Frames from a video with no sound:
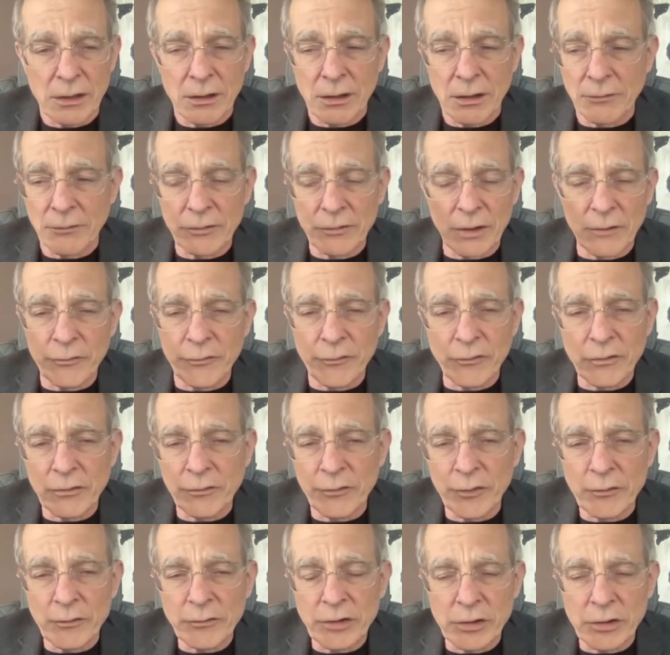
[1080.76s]
a
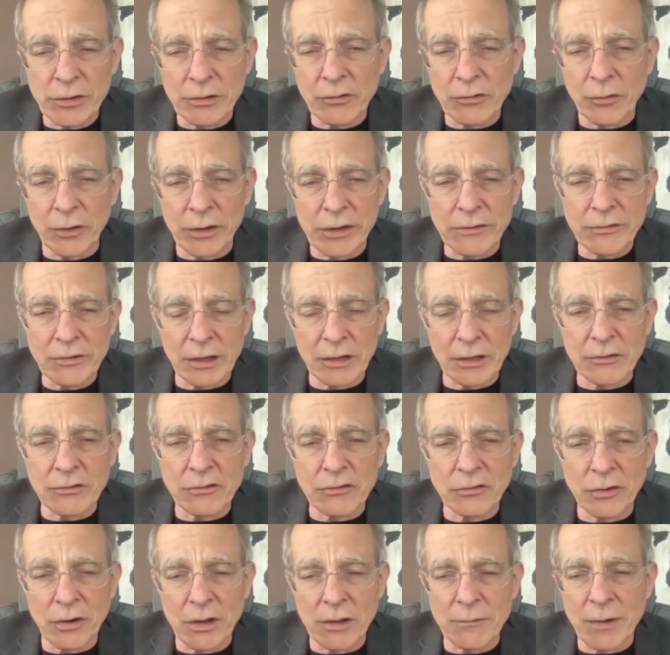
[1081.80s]
15 or 20-second
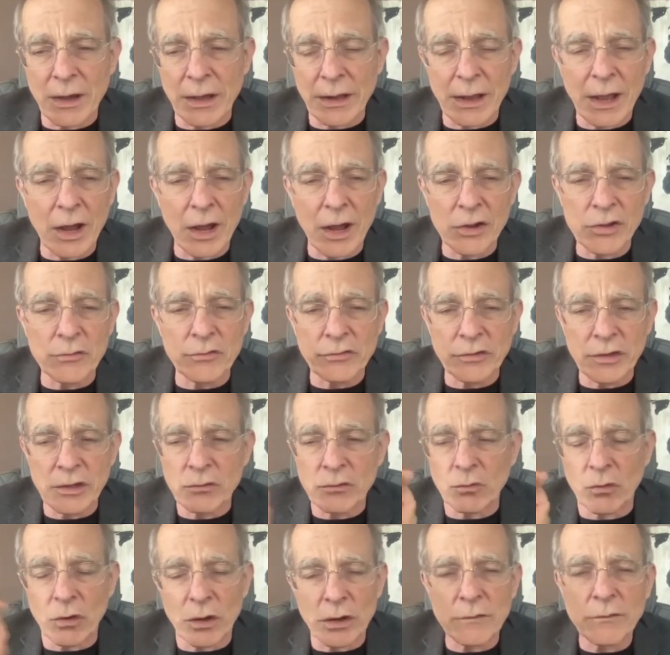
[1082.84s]
story about how you've seen
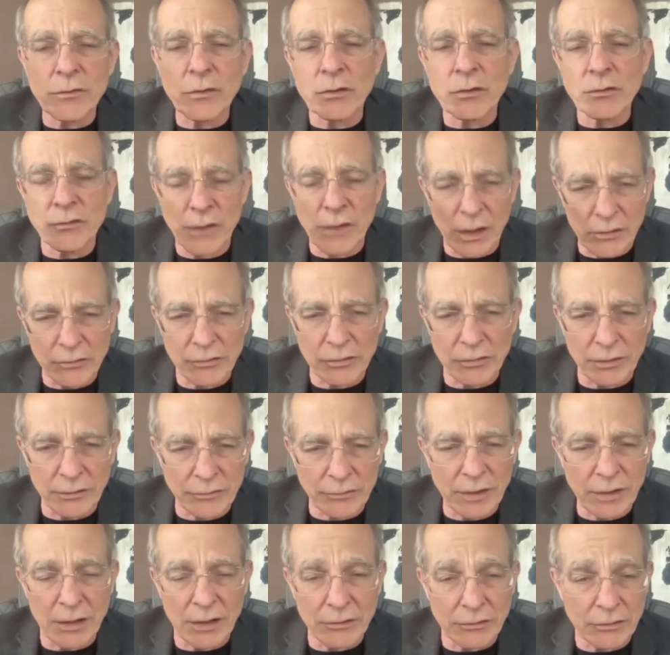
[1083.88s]
one of those values
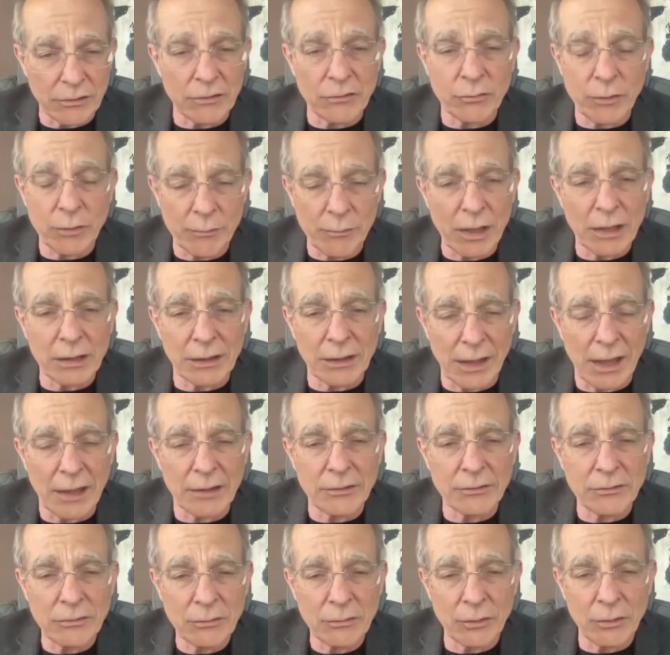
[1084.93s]
lived out since we met
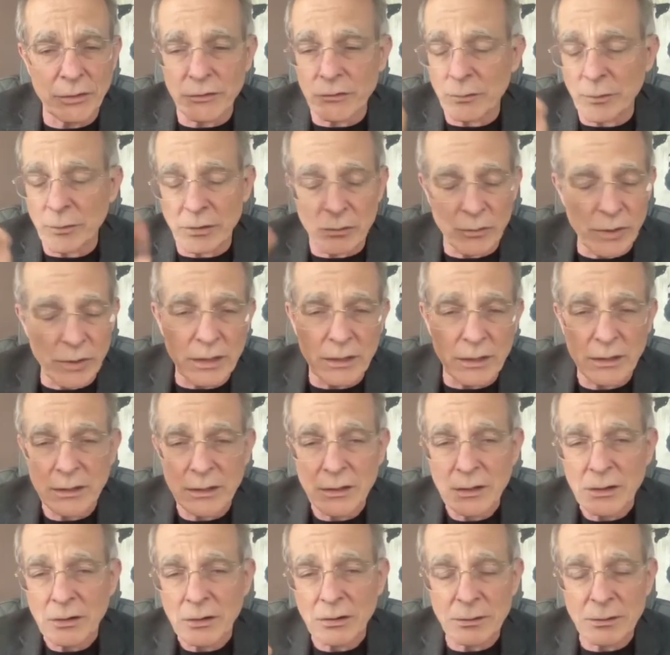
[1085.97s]
last, whether it's been a week
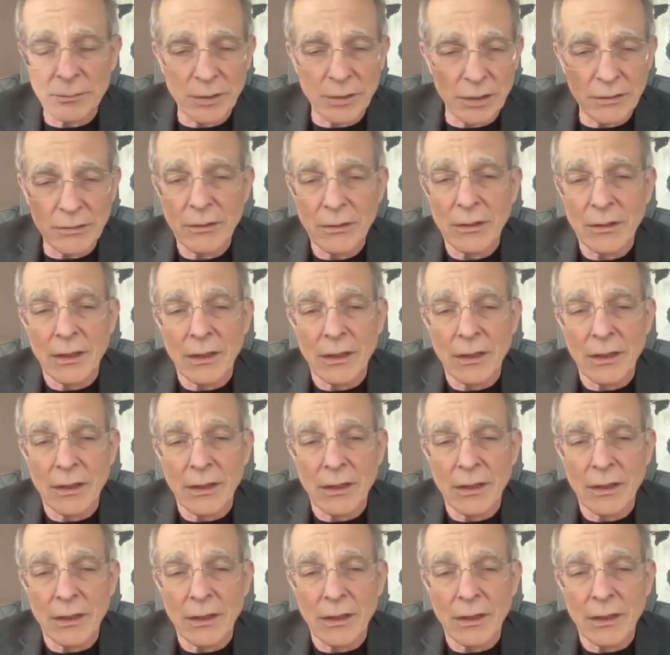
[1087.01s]
or a month?